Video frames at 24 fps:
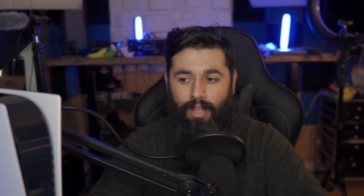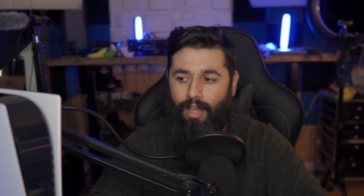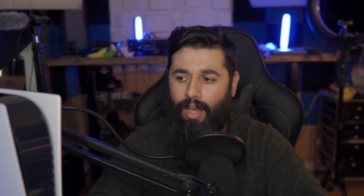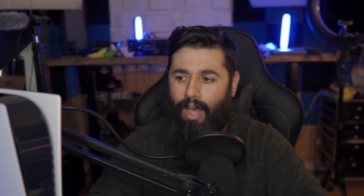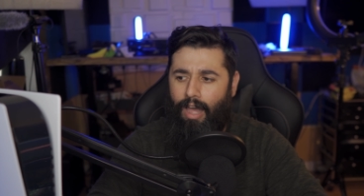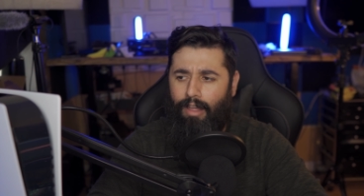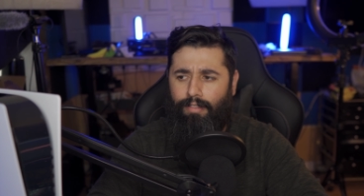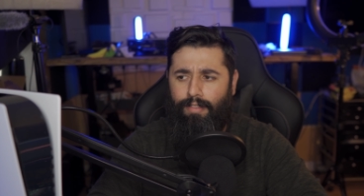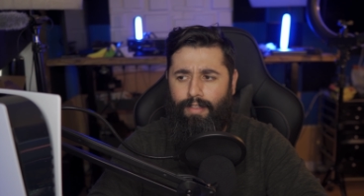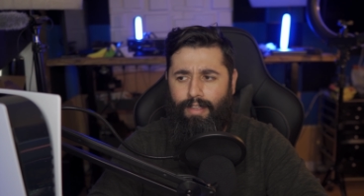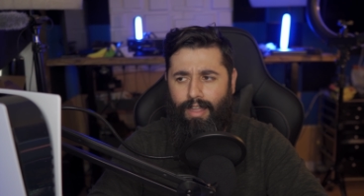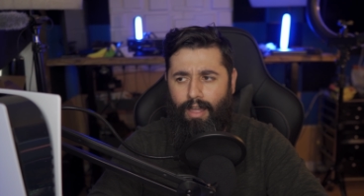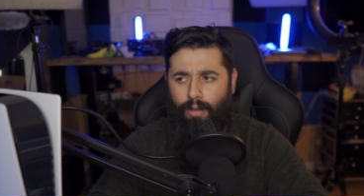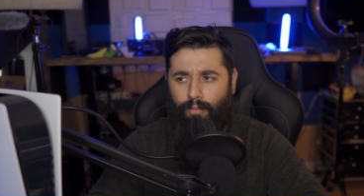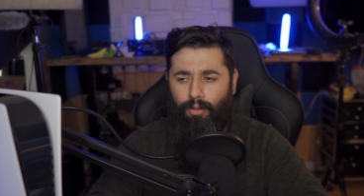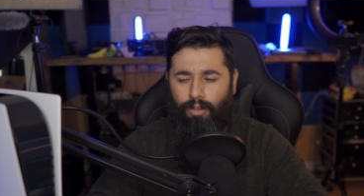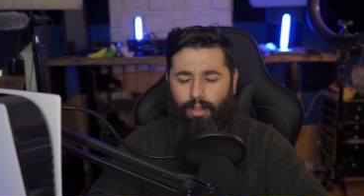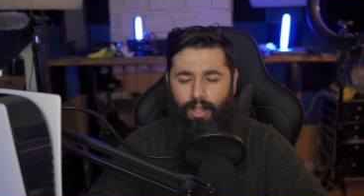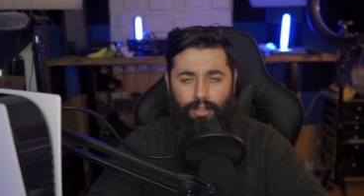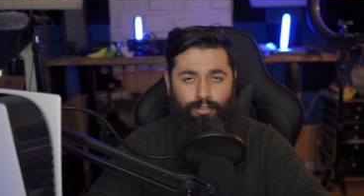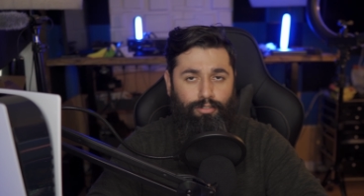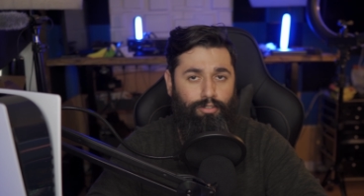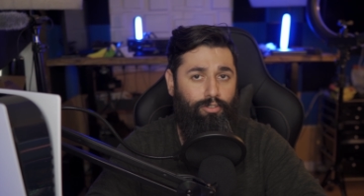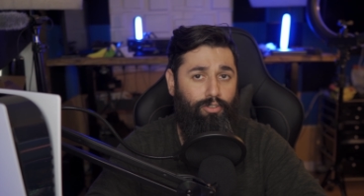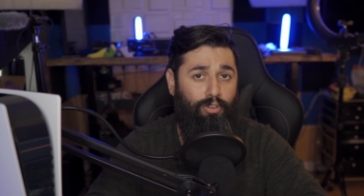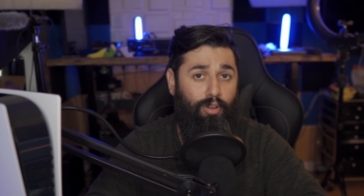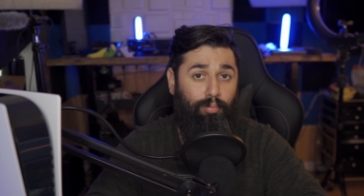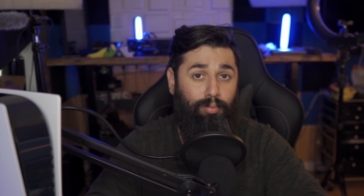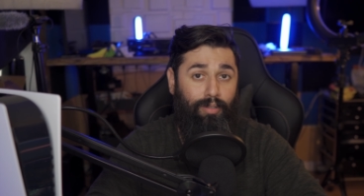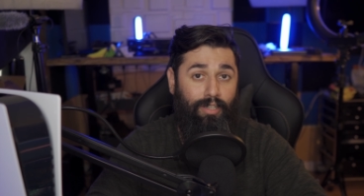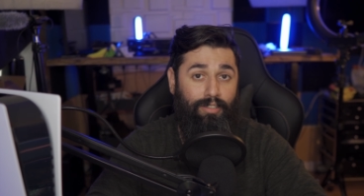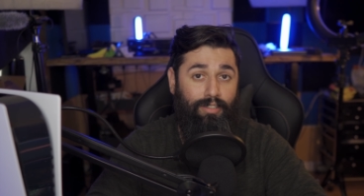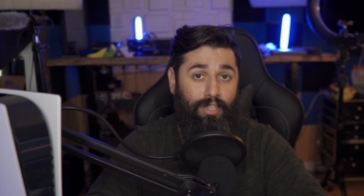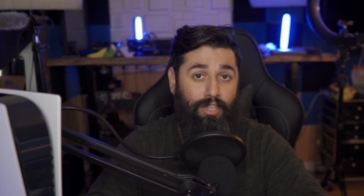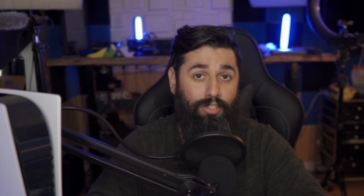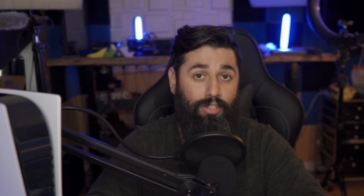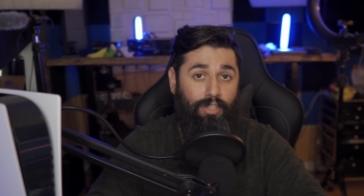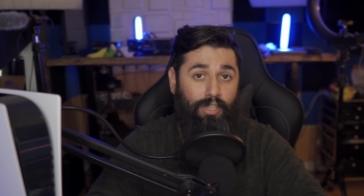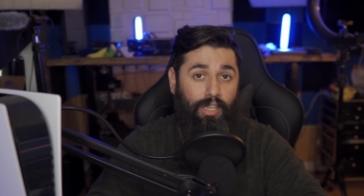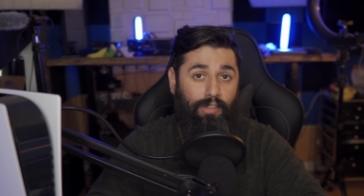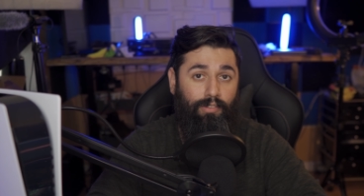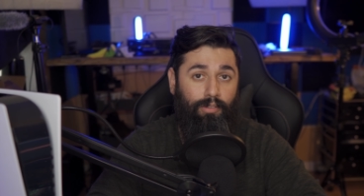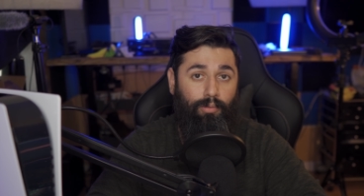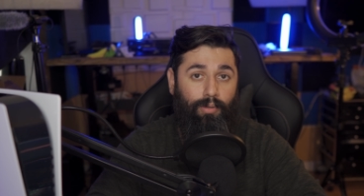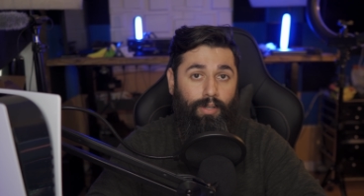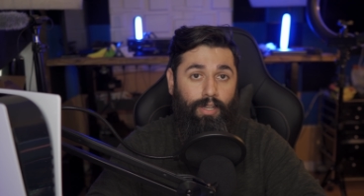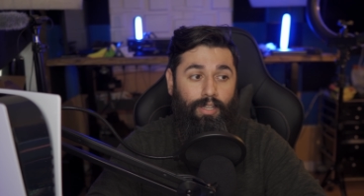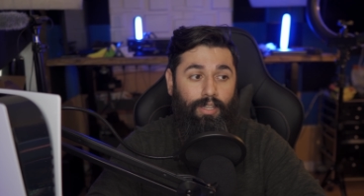I think I will also do a PlayStation
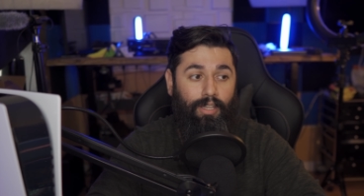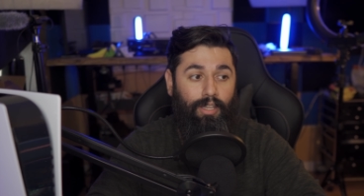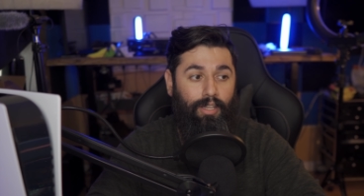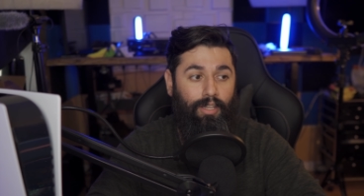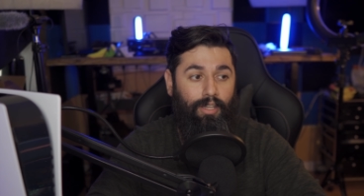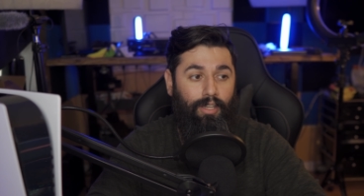giveaway,